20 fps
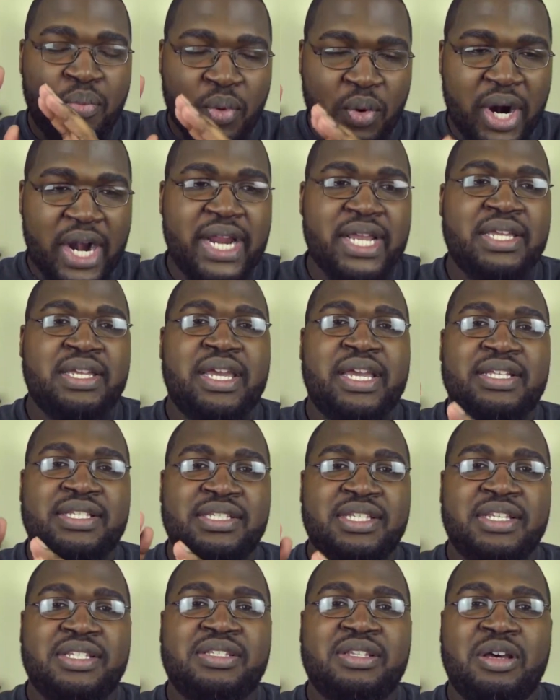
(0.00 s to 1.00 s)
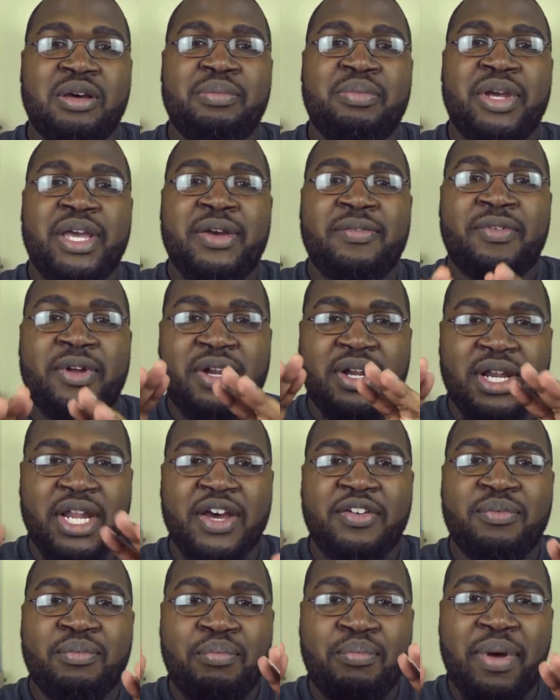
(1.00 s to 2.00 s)
break a system if
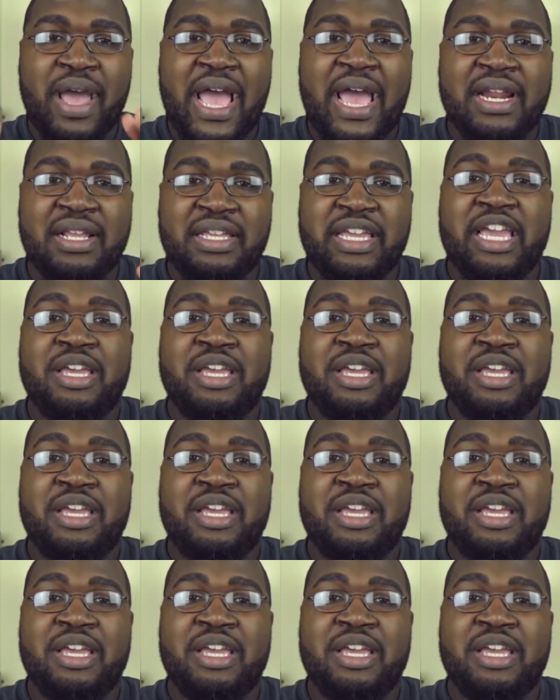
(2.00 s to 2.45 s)
enough bad